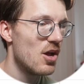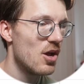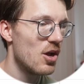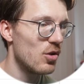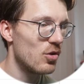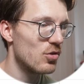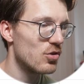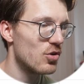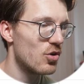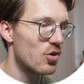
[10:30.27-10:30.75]

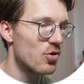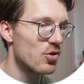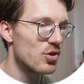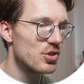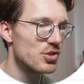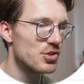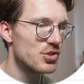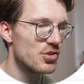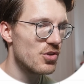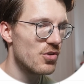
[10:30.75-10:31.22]
Along the
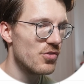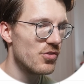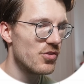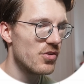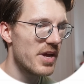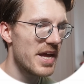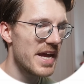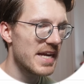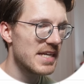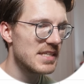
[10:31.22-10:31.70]

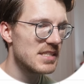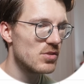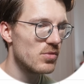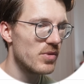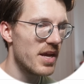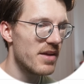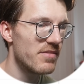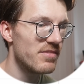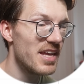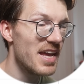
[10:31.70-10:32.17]
horizontal axis,
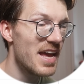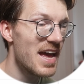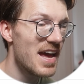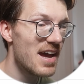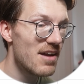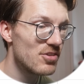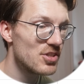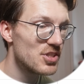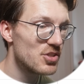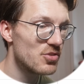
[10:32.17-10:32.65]
we have the
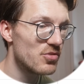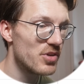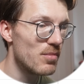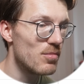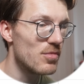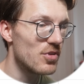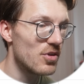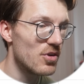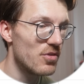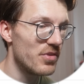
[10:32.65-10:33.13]
average
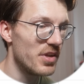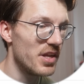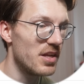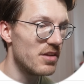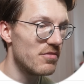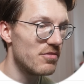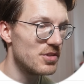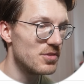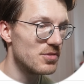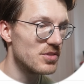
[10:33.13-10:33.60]
agreement over the
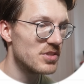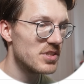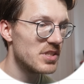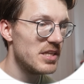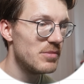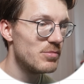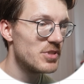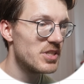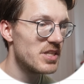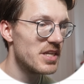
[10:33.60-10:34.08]
individual
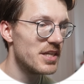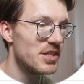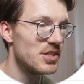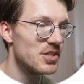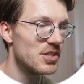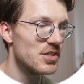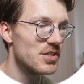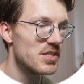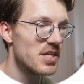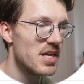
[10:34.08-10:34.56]
sleep
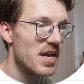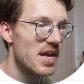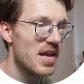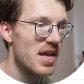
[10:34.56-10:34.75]
stages.